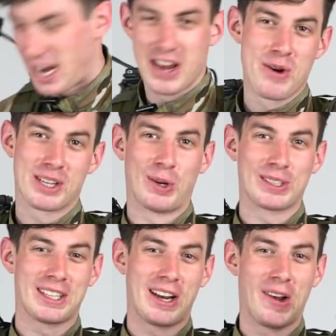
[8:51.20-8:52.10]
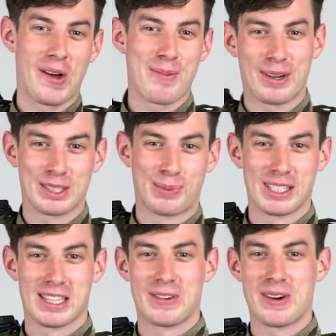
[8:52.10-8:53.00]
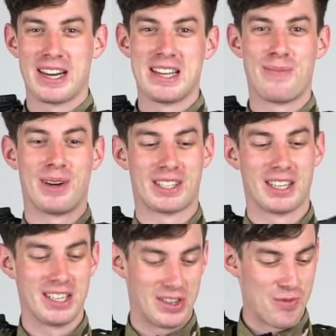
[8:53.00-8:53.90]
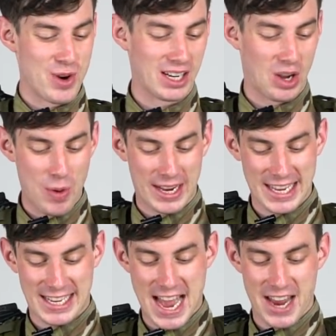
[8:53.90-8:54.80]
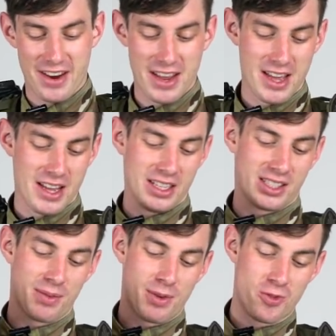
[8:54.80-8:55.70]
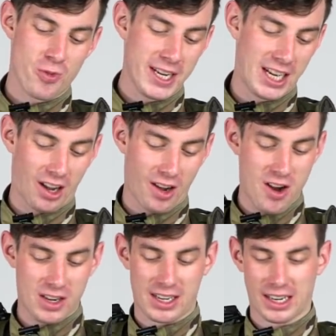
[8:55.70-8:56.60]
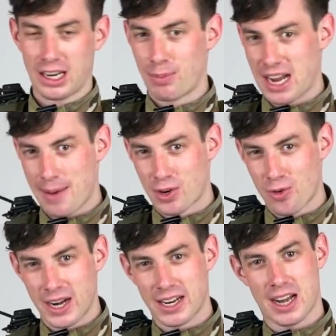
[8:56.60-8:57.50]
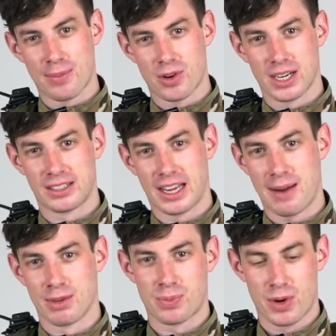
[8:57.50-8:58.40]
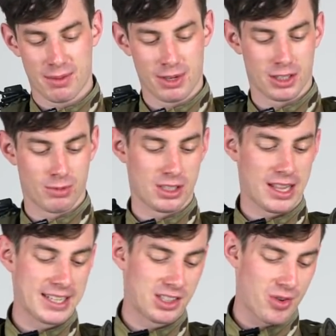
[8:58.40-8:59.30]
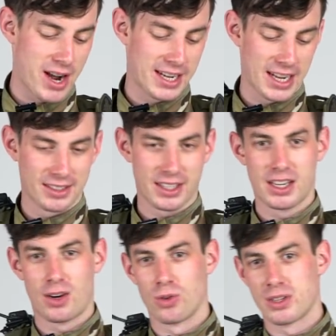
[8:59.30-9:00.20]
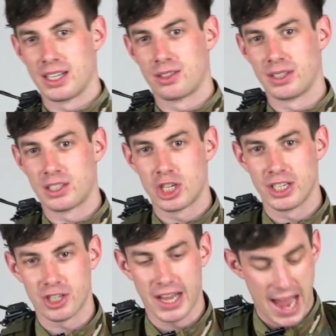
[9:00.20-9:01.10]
I know I talked a lot about this pistol already, but real quick again. It's a Marui Glock, a little bit upgraded. I upgraded the hammer spring because it was light striking. Then I also had to exchange the